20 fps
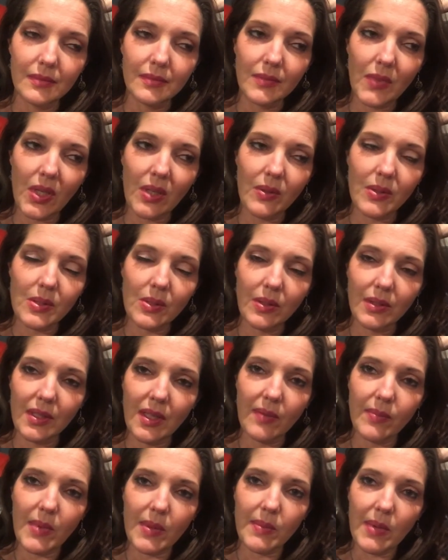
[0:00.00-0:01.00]
but it was cool to
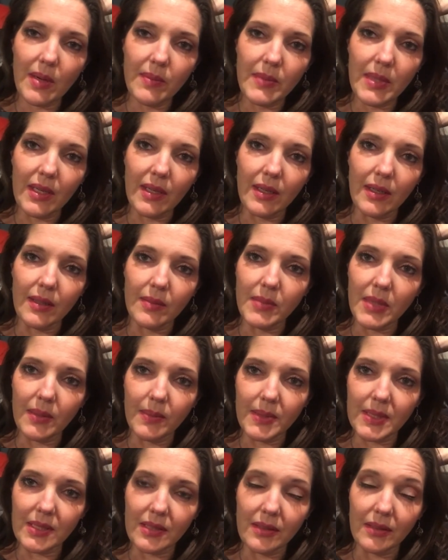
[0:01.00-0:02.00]
have my mom there and be
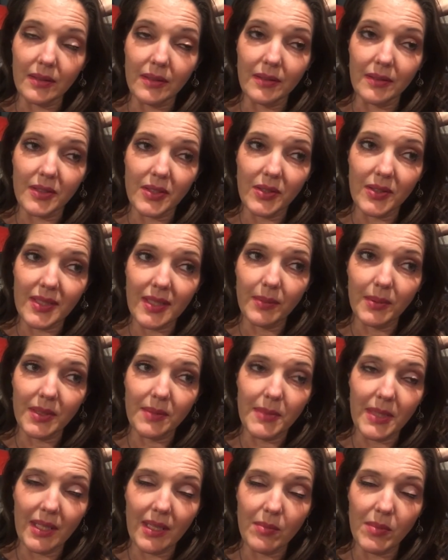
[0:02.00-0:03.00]
able to, she was able to
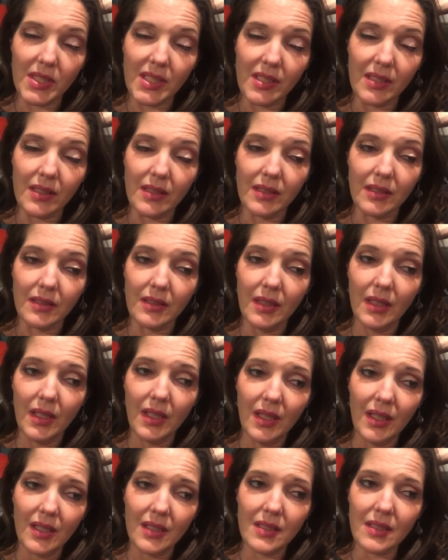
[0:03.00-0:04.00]
meet Emily and
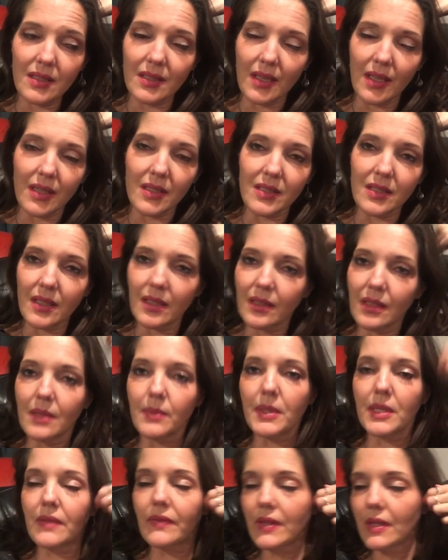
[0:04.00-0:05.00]
just kind of share a little
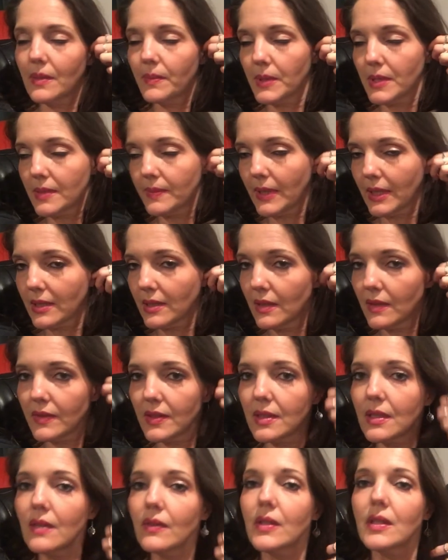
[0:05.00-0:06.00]
bit of their perspectives
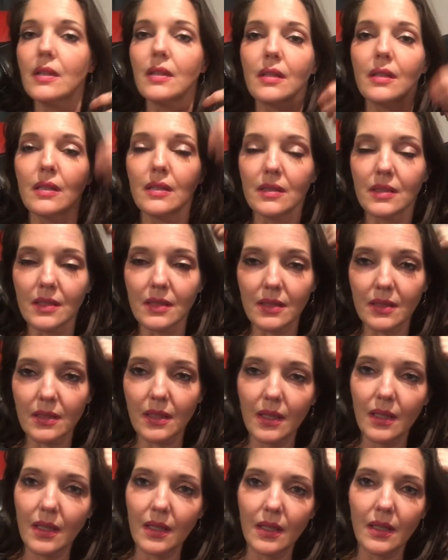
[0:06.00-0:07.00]
and everything, and just,
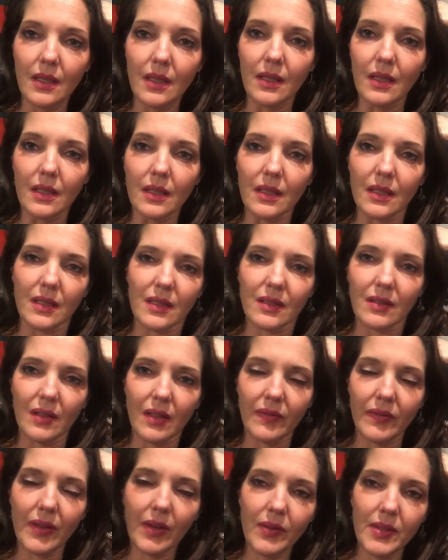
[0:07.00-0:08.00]
you know,
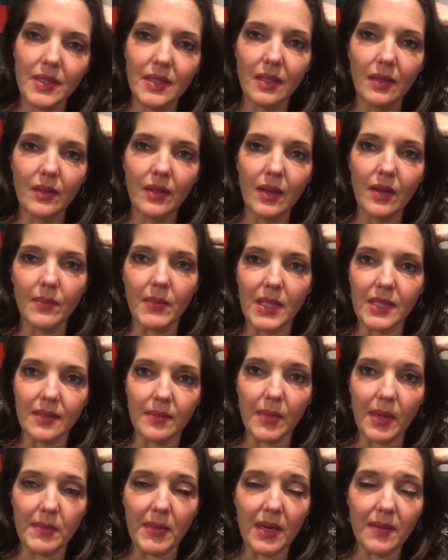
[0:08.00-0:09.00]
I've always known how amazing
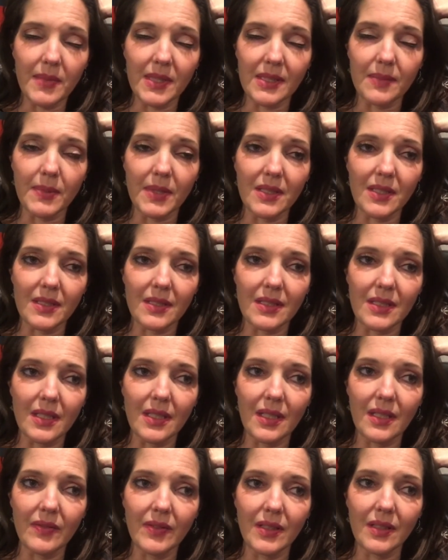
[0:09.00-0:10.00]
my mom is, but just
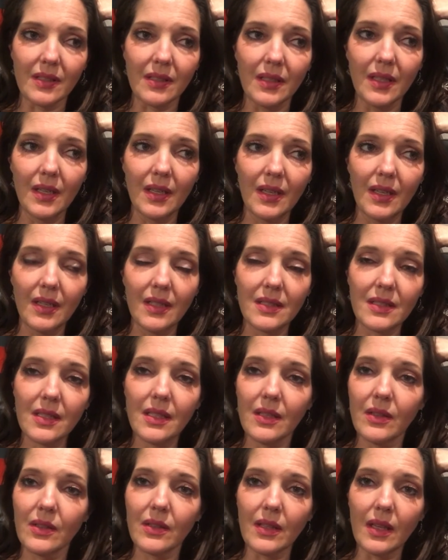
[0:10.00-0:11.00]
to even see
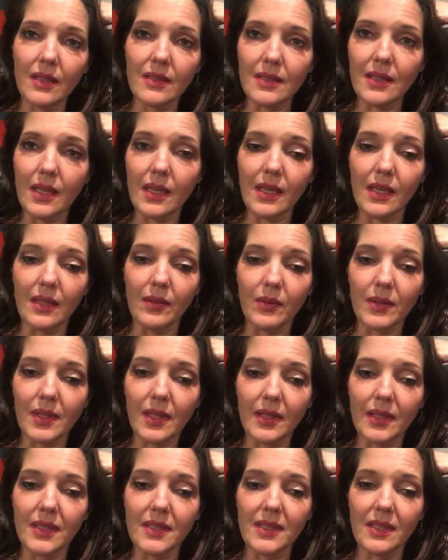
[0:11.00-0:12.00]
her in that setting with
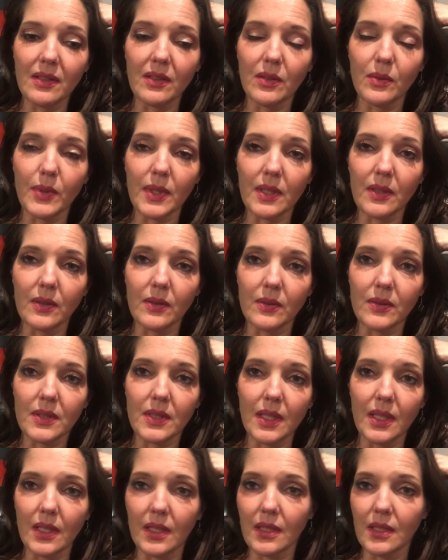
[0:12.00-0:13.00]
all these younger widows
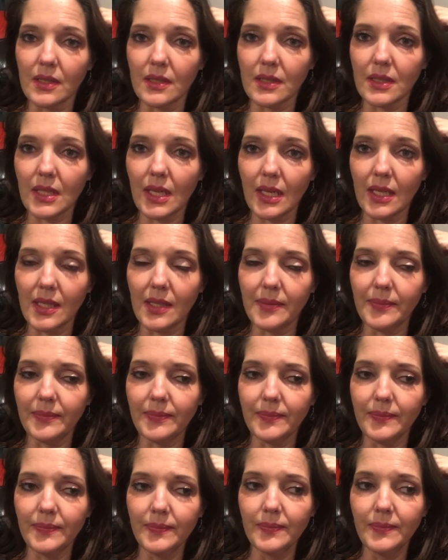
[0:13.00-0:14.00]
and, um,